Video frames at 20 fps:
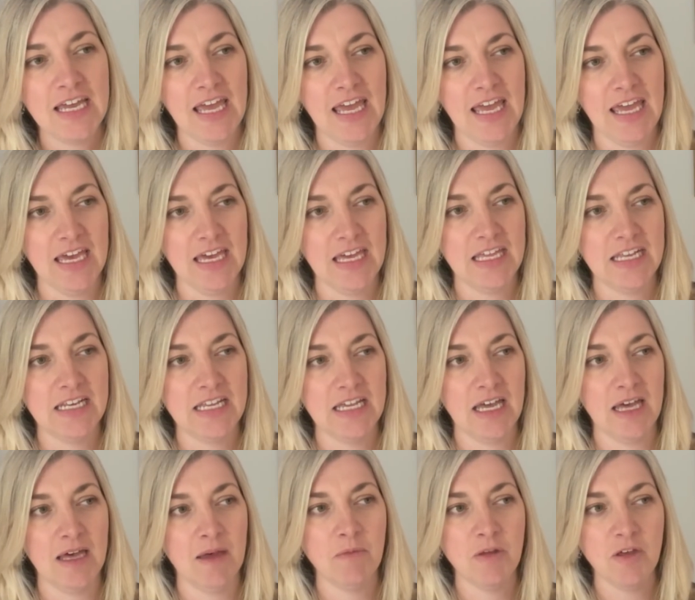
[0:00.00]
and
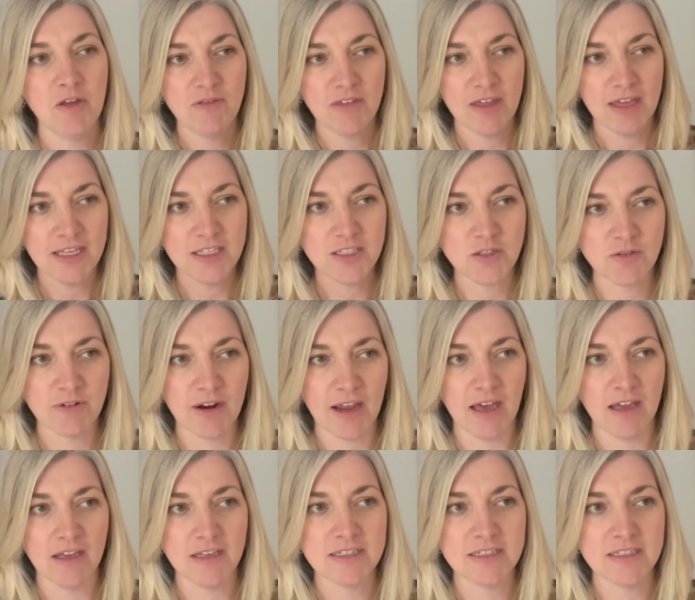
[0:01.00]
move things around.